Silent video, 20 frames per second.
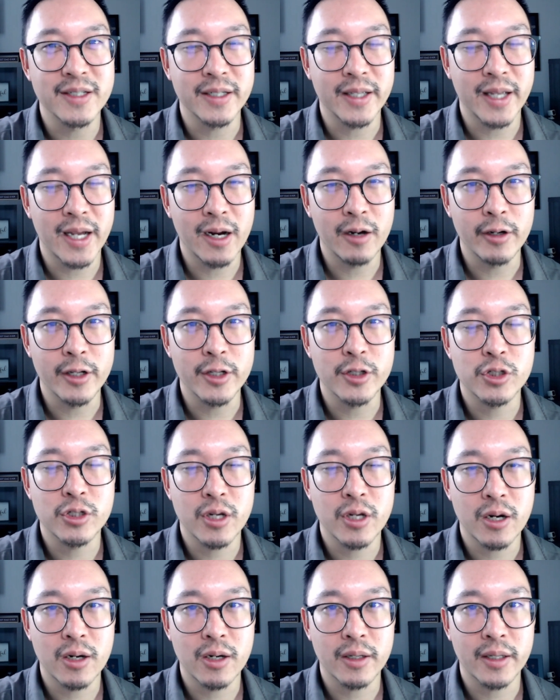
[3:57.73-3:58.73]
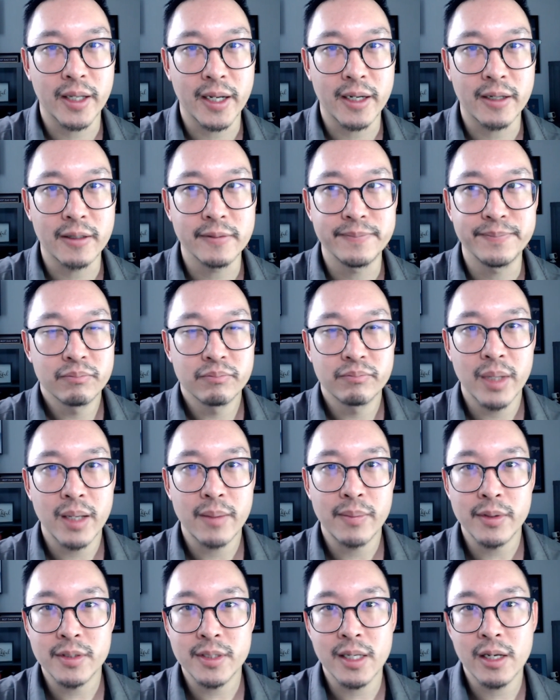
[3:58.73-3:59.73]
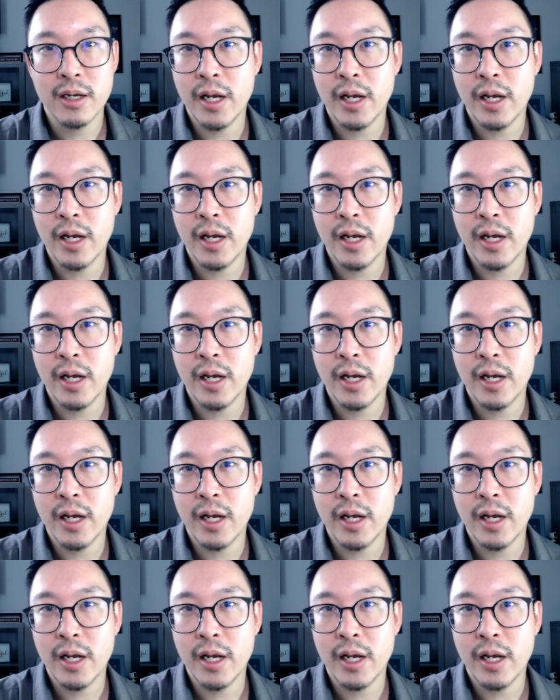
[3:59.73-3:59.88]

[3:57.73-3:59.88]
account, a shared account. Maybe you say,